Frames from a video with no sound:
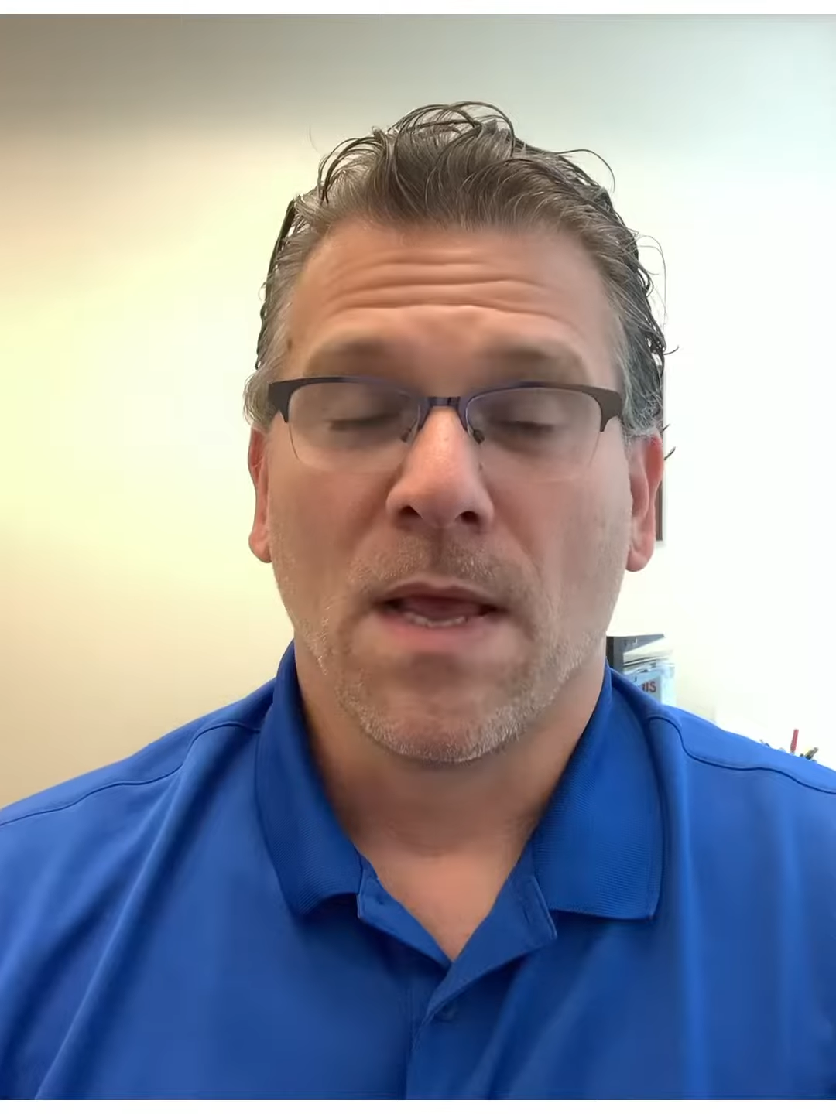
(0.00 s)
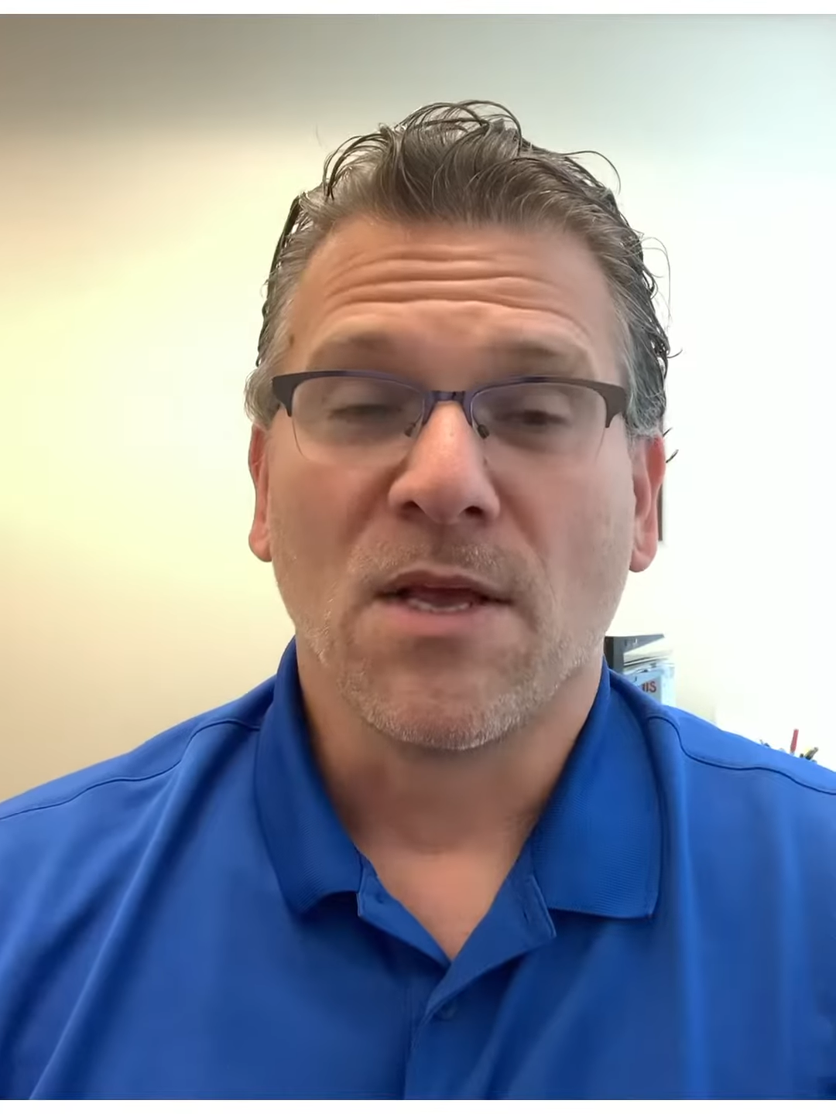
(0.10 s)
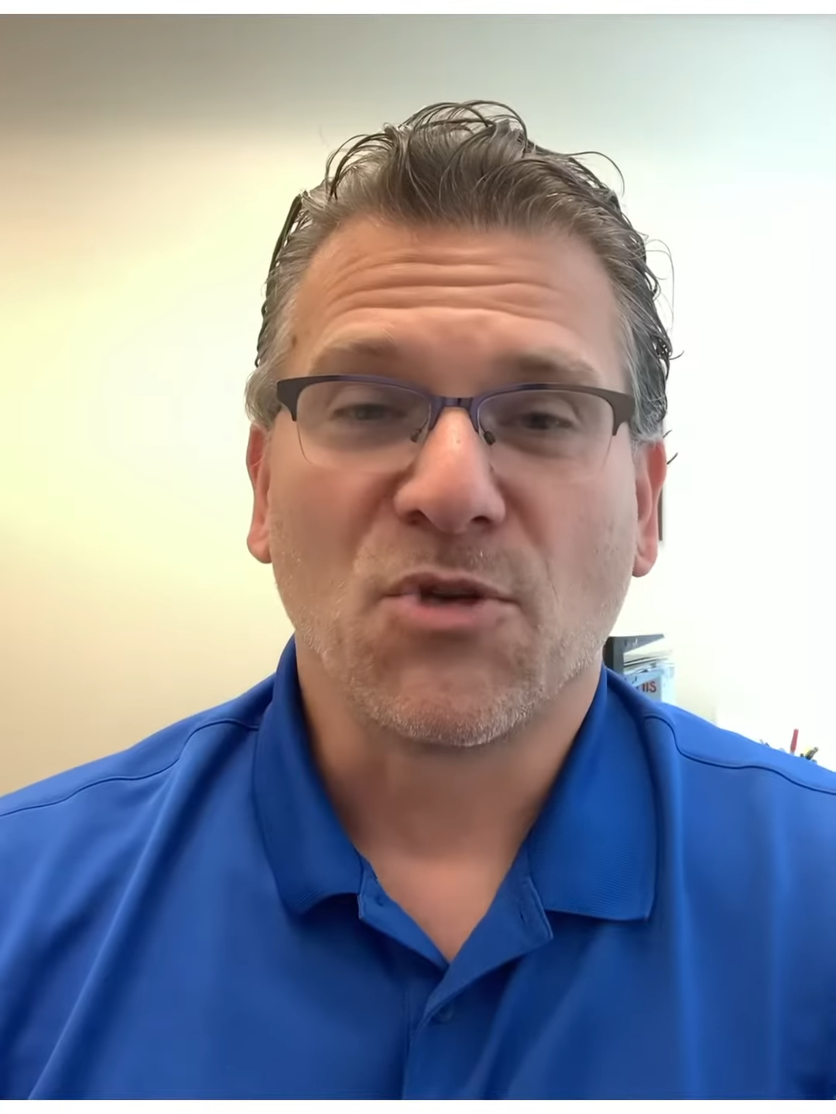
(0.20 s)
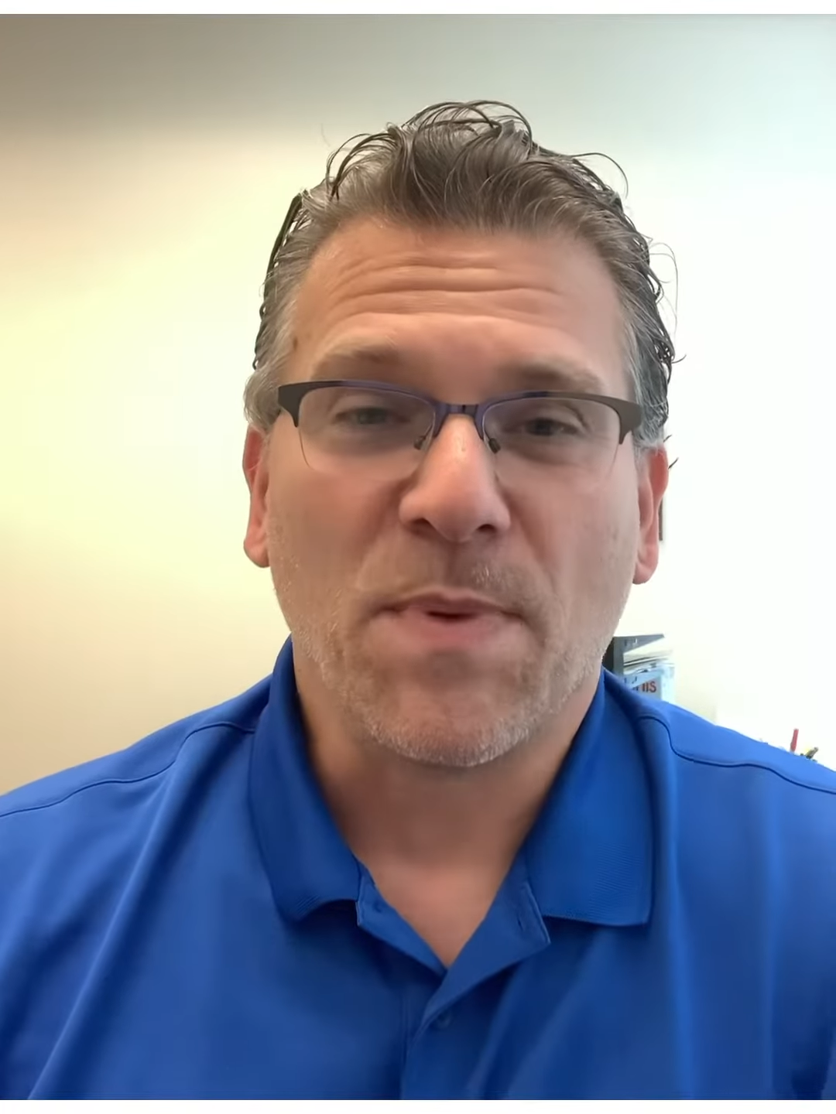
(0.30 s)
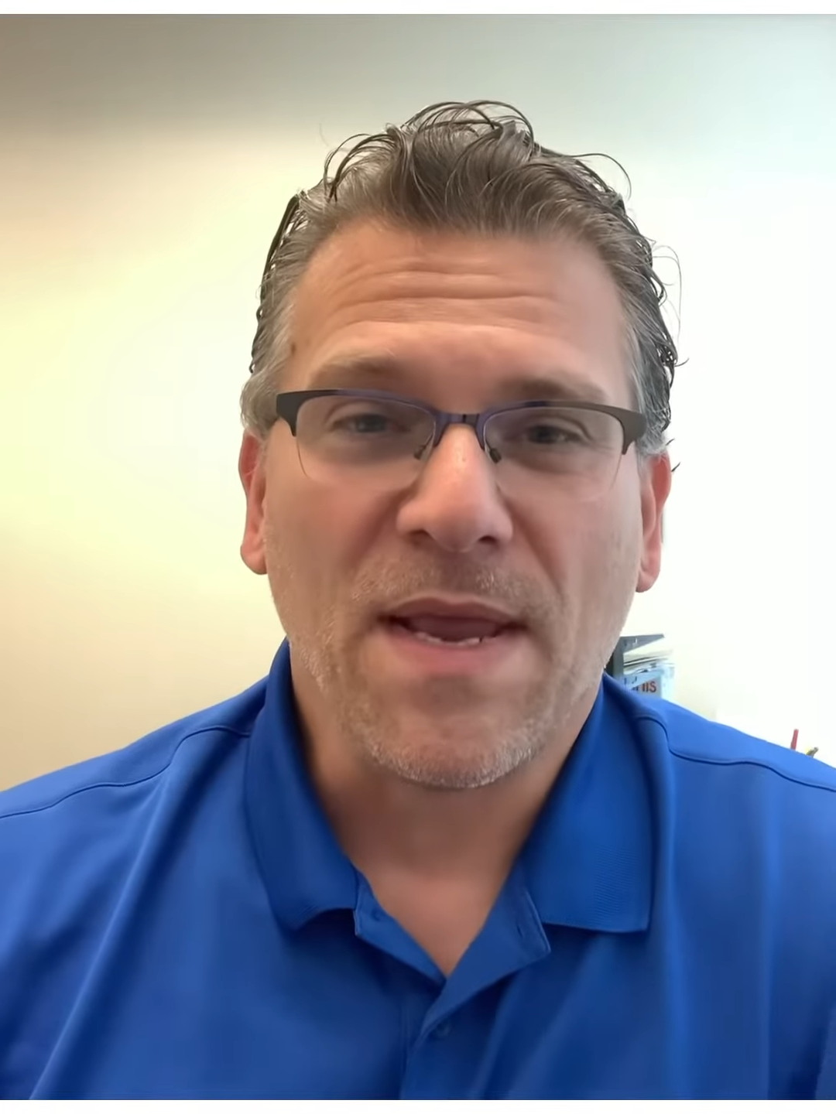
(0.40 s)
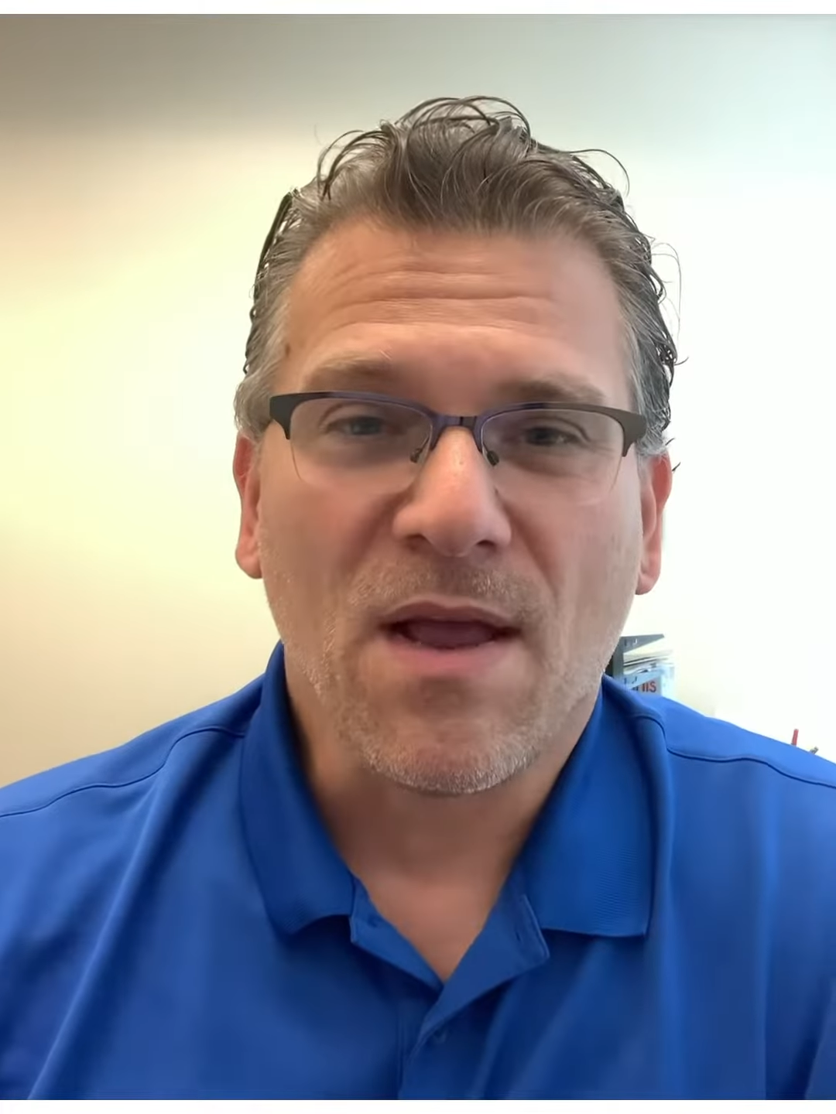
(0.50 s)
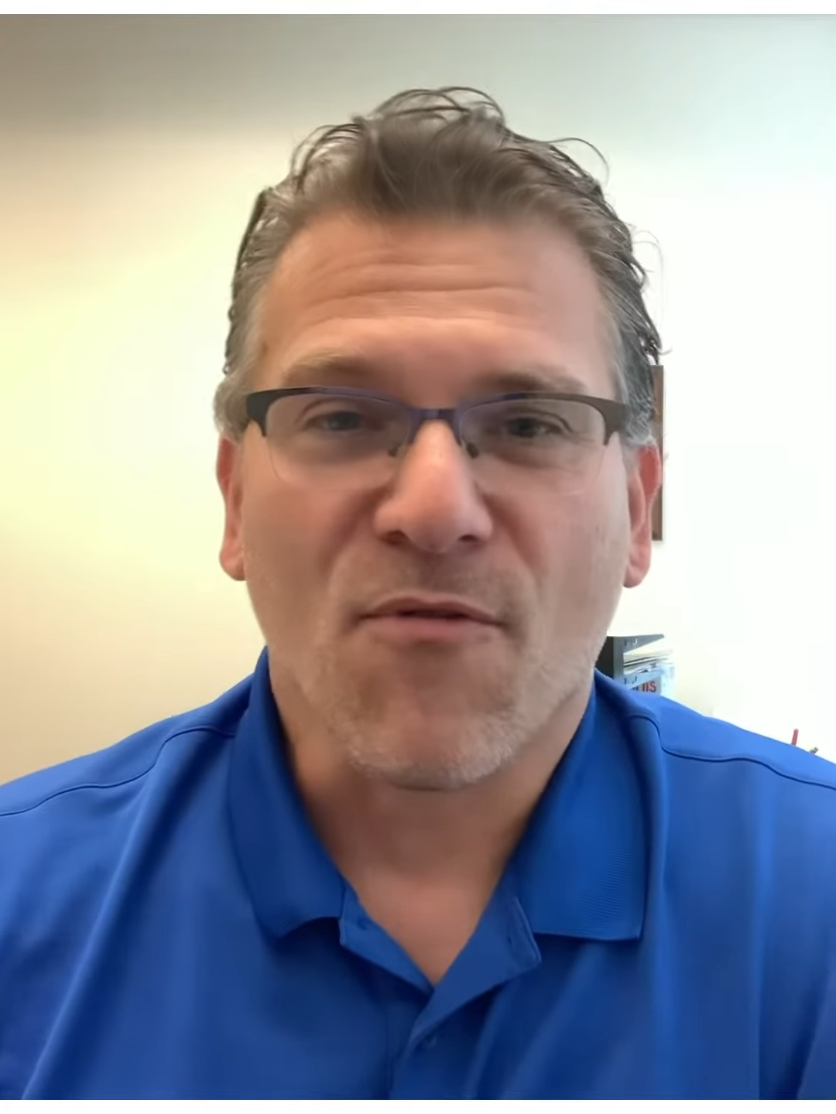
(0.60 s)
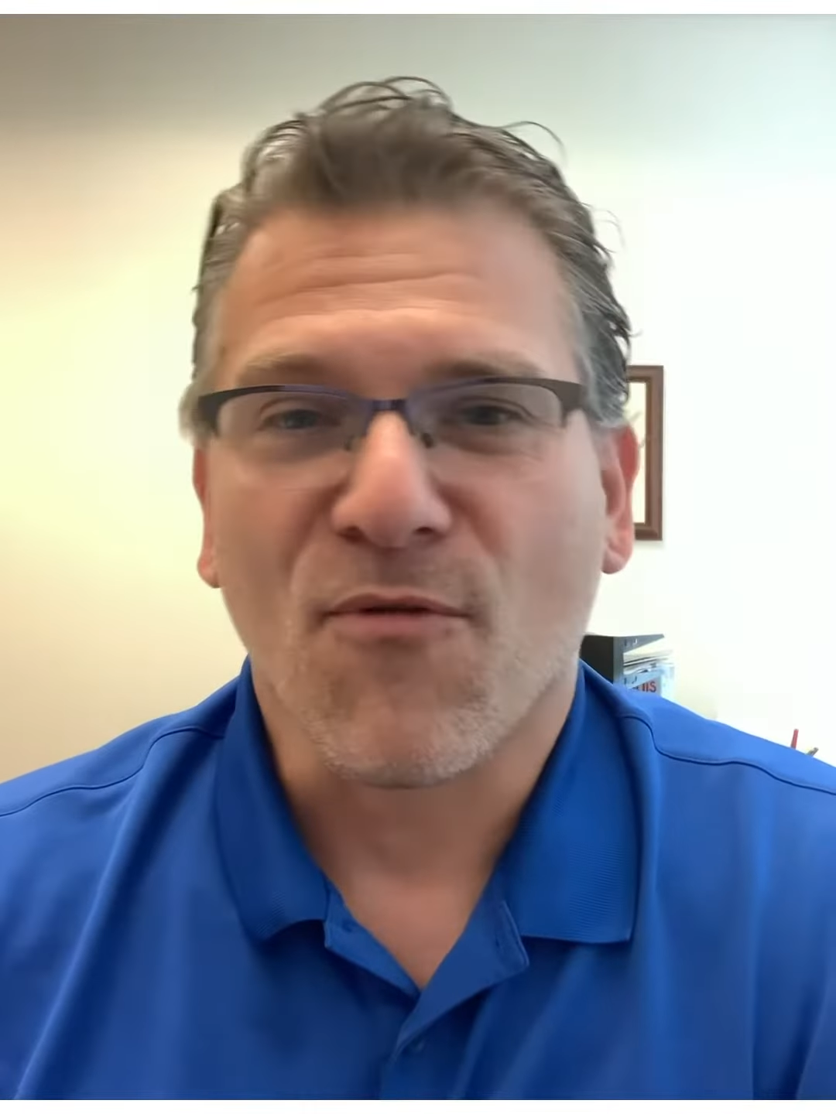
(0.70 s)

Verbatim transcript: Speaking of